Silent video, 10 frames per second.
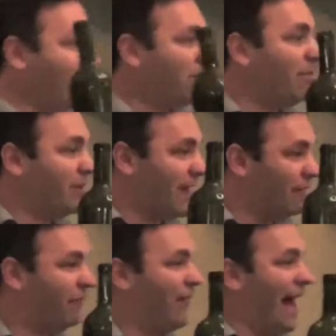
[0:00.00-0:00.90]
up with that
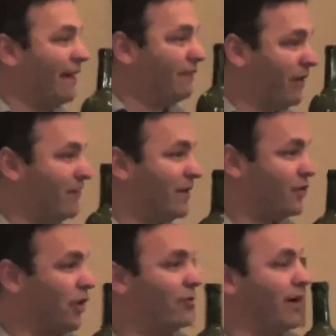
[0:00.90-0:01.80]
fat from the
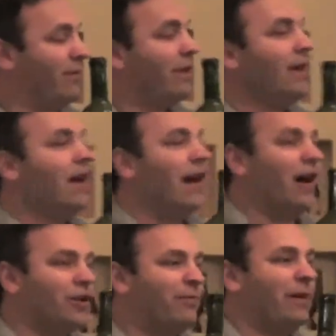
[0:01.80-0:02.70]
short rib.
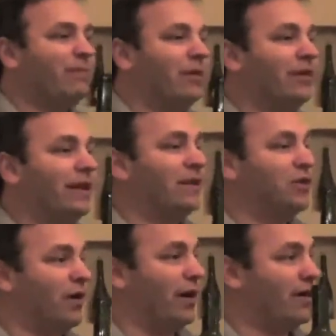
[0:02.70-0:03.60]
Other people
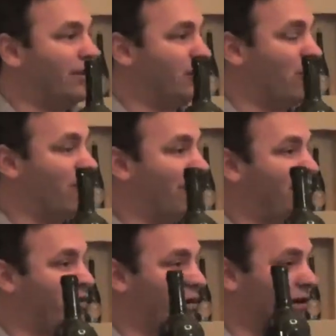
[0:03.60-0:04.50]
enjoy the short rib to
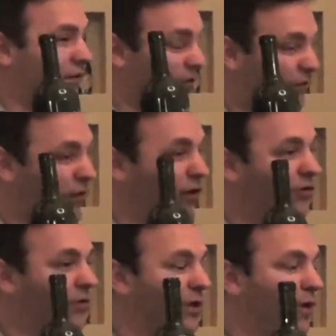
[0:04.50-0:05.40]
sort of flow
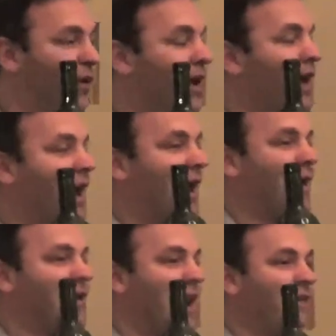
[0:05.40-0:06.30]
through
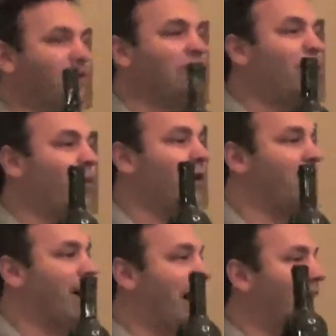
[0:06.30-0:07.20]
and to have it supported
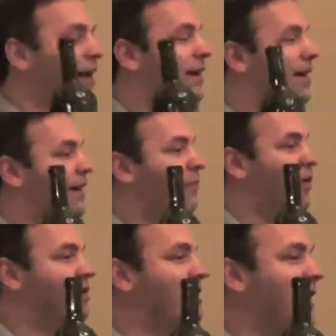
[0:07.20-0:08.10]
by
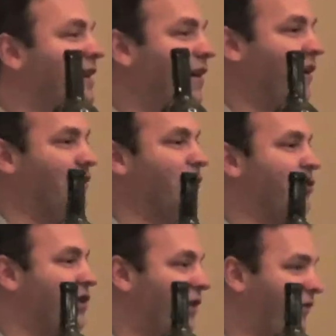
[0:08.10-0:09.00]
more secondary and
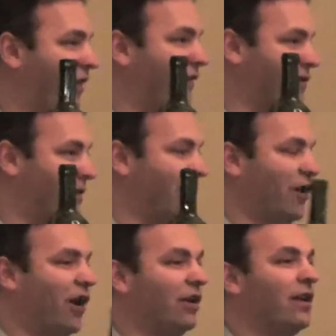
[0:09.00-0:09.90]
tertiary flavors that we
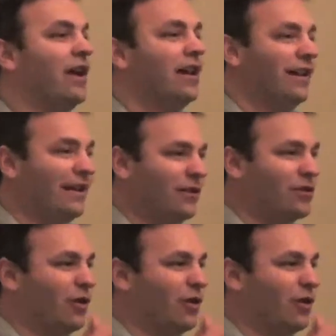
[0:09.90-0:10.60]
call like those